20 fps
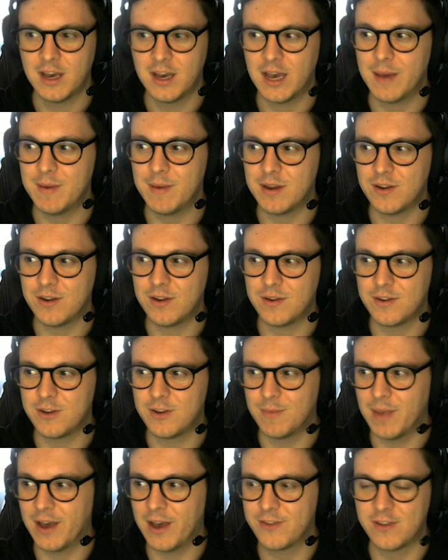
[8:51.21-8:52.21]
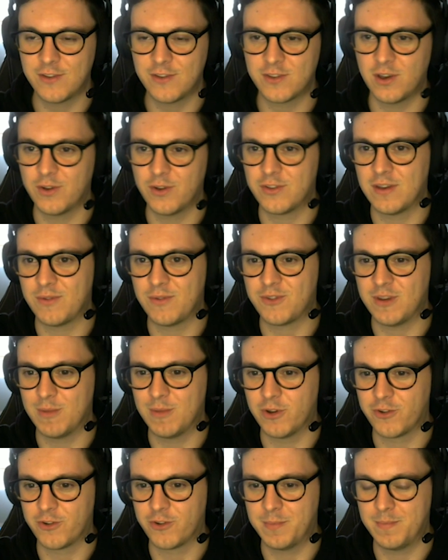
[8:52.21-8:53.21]
I mean, Demacia is going to have a
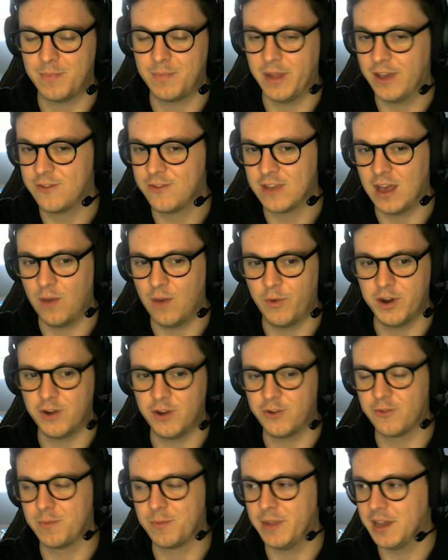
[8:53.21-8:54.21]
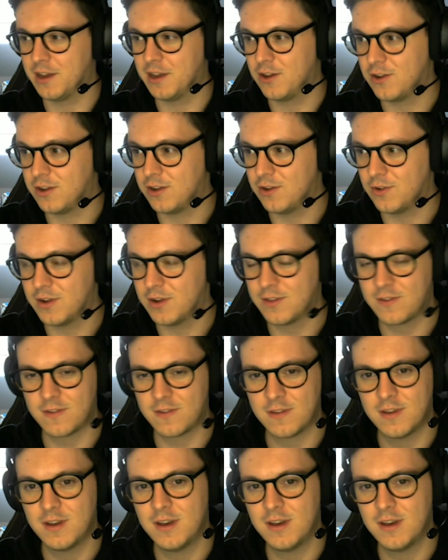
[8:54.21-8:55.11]
similar playstyle where you just play good units